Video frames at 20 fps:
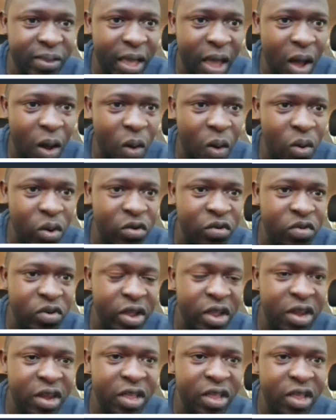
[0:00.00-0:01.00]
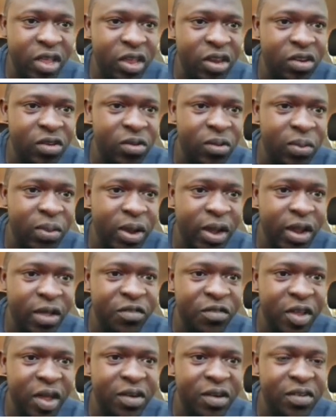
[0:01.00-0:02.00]
but they are all draining into
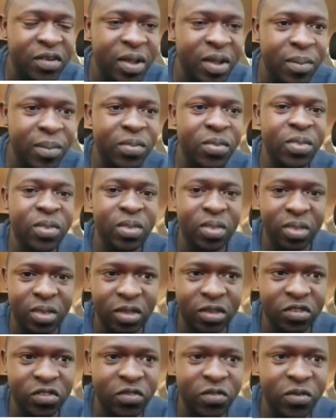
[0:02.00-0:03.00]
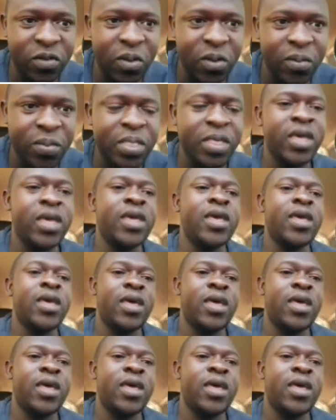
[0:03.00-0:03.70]
the left atrium, these 4,